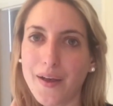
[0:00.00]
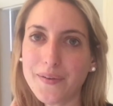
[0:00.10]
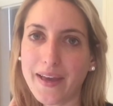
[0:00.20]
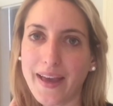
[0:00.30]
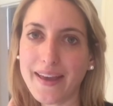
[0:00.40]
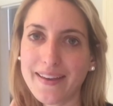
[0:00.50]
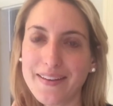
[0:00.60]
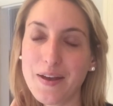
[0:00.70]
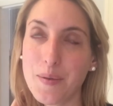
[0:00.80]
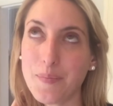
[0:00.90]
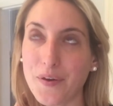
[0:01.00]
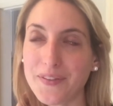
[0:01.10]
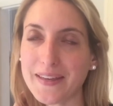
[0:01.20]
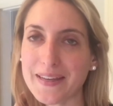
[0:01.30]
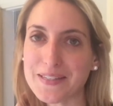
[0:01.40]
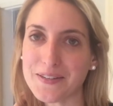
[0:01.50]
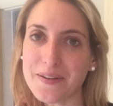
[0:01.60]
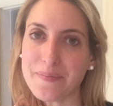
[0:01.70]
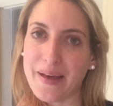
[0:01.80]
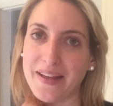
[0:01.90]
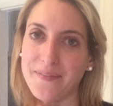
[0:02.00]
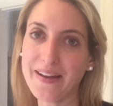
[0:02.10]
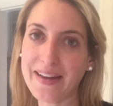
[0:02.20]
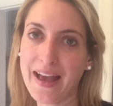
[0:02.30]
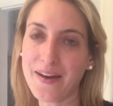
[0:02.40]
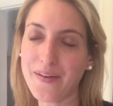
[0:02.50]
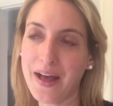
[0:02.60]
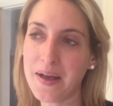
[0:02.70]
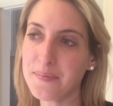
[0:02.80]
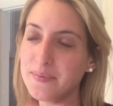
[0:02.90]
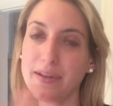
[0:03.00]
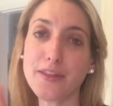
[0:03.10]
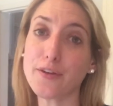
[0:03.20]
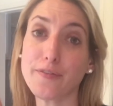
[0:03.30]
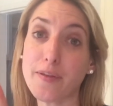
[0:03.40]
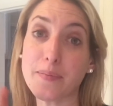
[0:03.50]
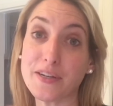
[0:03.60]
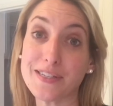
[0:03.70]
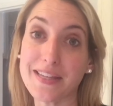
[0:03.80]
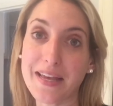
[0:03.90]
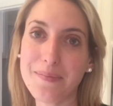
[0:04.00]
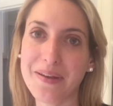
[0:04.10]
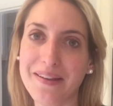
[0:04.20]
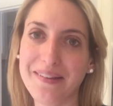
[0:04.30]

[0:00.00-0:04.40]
Okay, both the kids are in bed right now. Um, neither of them are asleep,